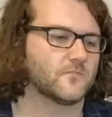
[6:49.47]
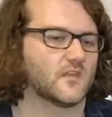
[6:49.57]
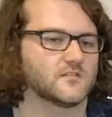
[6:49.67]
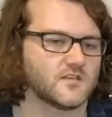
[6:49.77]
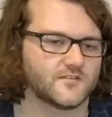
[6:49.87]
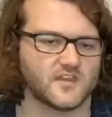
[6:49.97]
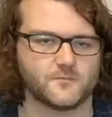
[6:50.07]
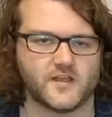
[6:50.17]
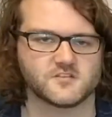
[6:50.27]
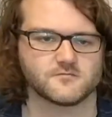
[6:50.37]
So if you get your
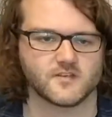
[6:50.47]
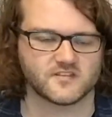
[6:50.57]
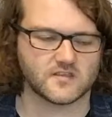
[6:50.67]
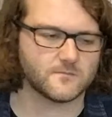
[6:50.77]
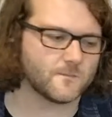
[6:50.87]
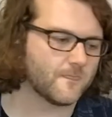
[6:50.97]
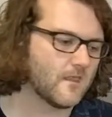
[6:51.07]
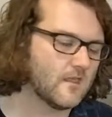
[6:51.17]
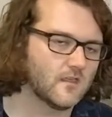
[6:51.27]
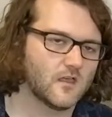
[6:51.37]
plectrum ready,
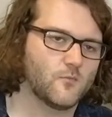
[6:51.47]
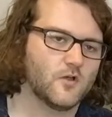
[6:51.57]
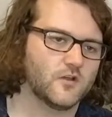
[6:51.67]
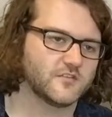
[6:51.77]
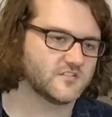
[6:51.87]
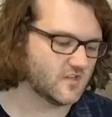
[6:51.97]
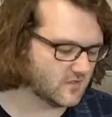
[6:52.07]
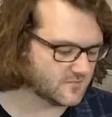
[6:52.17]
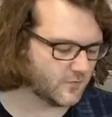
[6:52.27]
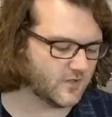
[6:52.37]
and what I'd like you to do is
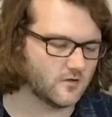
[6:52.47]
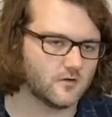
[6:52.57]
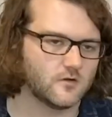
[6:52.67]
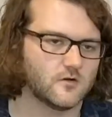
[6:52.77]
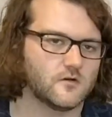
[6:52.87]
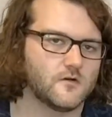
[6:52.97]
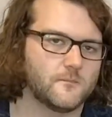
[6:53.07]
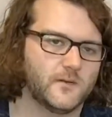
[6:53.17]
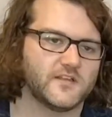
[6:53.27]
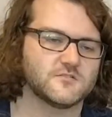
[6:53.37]
put your
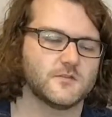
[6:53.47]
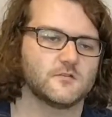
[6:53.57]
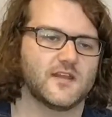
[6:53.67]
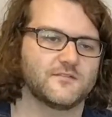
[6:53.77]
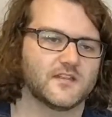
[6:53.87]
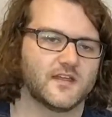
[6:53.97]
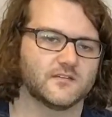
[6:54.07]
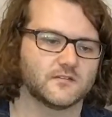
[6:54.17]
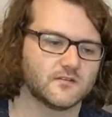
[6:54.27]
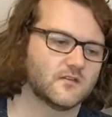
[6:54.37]
plectrum in your left hand,